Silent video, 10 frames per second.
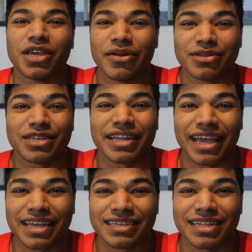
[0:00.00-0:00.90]
You know what's going to
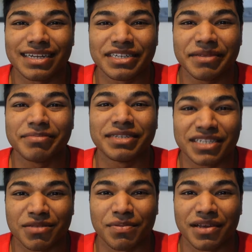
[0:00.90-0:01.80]
get you into that gym?
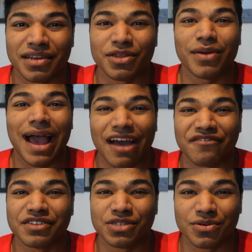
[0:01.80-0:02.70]
Discipline. You
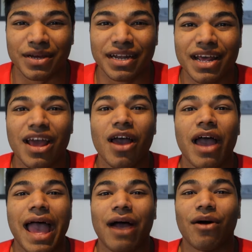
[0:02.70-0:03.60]
have to do it.
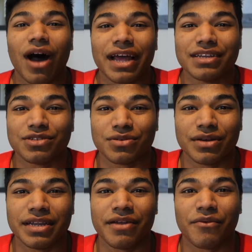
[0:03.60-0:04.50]
How I
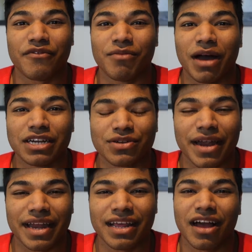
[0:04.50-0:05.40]
do it for my
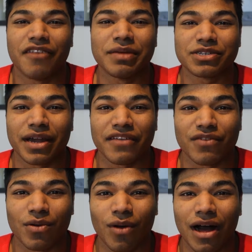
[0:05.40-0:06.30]
training, I've been training
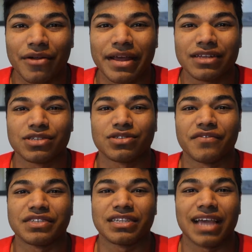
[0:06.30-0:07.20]
for a while now, so it's
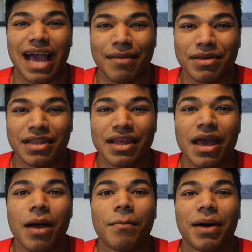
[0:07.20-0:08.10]
obviously a habit.
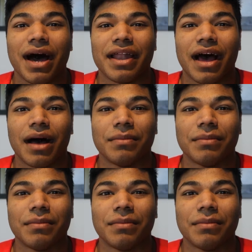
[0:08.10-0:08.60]
But